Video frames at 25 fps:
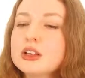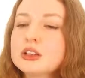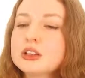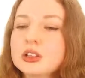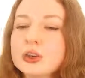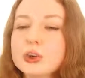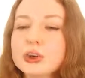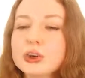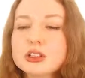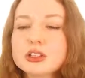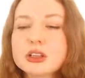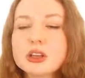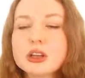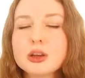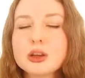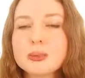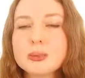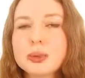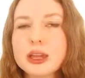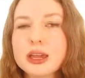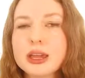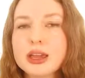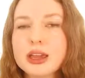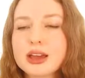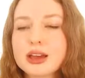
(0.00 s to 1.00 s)
So it's going
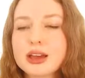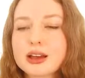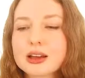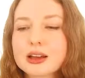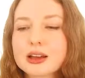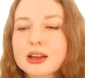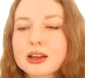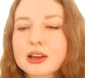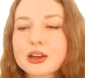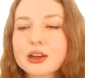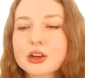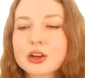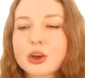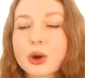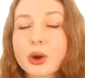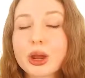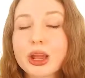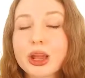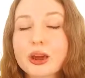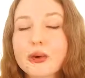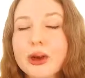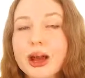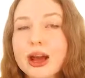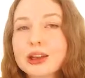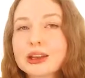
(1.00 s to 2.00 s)
to be
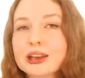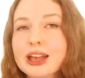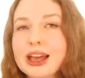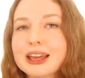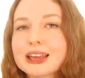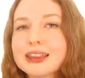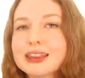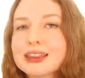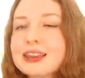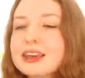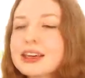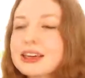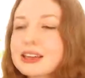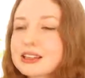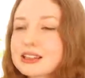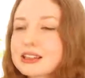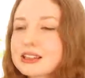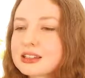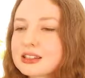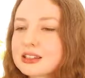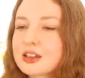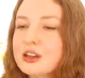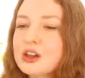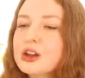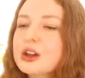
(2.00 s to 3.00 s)
going around like
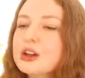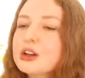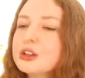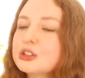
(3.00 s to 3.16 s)
this.